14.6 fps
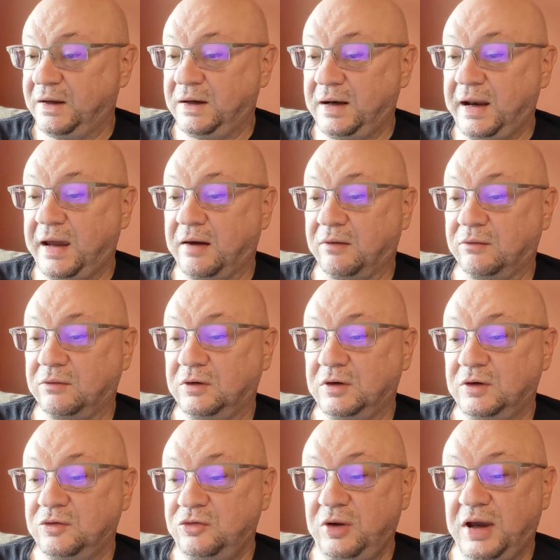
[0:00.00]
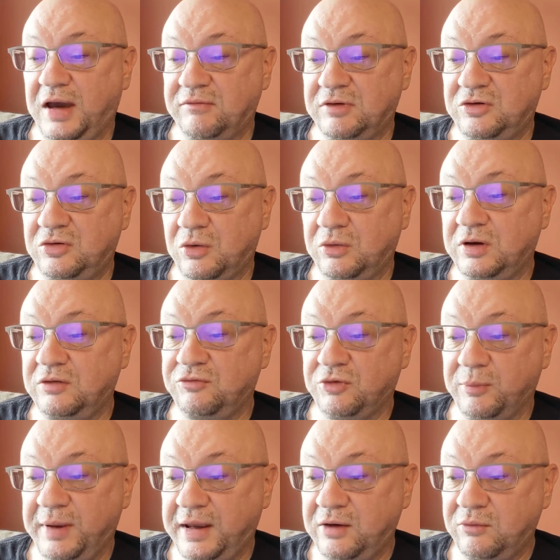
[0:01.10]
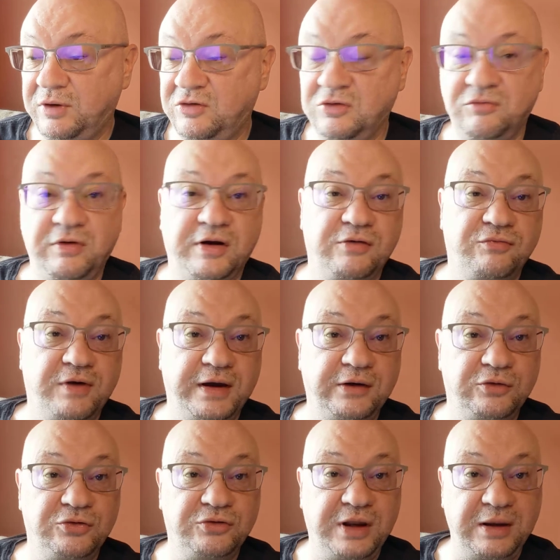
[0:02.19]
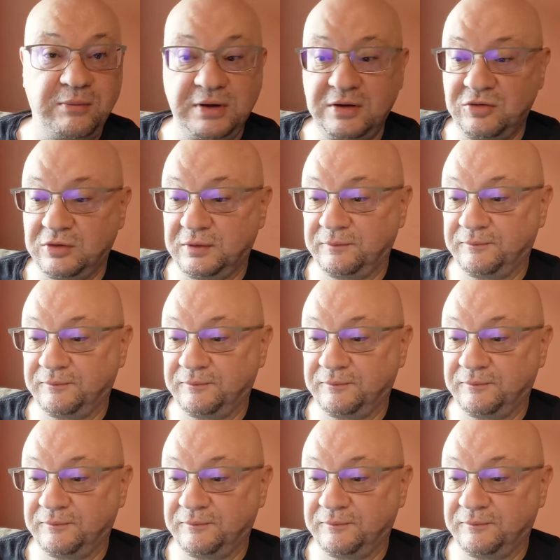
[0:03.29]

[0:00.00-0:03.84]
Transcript: Now, do you have a token from Henry to verify your statement?"